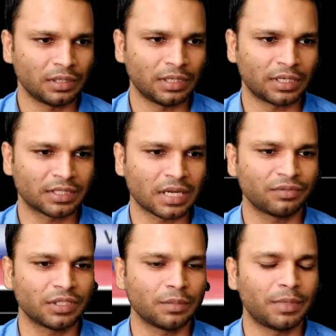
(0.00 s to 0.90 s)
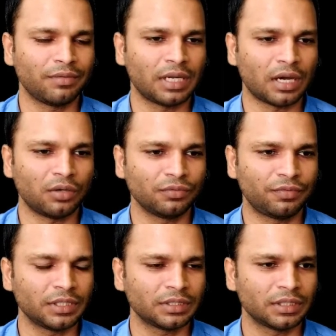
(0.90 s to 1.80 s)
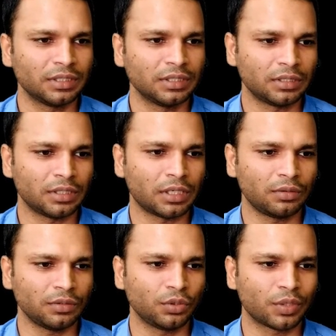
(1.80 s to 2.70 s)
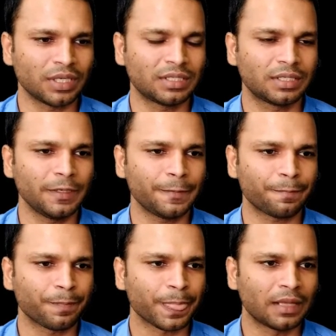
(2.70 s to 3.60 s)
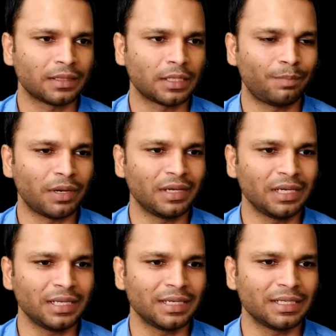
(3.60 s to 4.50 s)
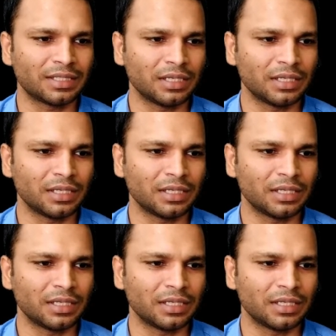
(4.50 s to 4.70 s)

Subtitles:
Let us start with the bevel down first. Now you can see the bevel is